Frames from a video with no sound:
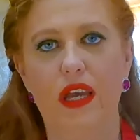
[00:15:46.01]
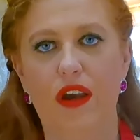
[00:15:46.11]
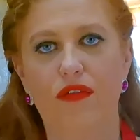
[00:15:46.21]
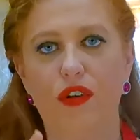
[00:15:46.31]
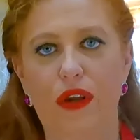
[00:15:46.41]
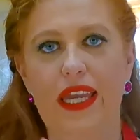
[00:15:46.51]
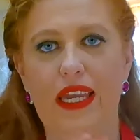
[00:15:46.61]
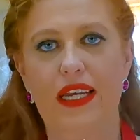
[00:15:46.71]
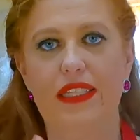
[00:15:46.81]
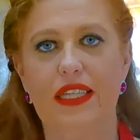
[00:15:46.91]
of your
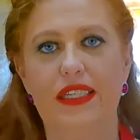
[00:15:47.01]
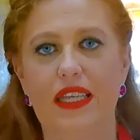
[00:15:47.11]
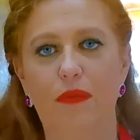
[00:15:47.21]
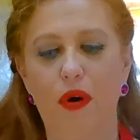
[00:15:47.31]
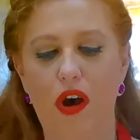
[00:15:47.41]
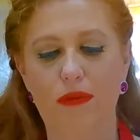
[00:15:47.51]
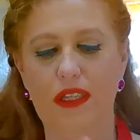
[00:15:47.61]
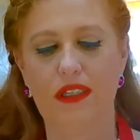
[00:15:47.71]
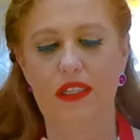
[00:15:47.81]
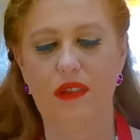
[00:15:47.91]
hands. And I say palms
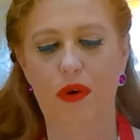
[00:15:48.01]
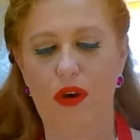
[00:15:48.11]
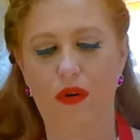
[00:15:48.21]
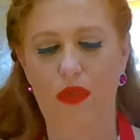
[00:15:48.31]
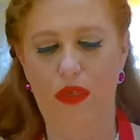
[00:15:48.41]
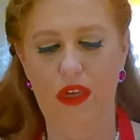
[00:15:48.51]
because it's both.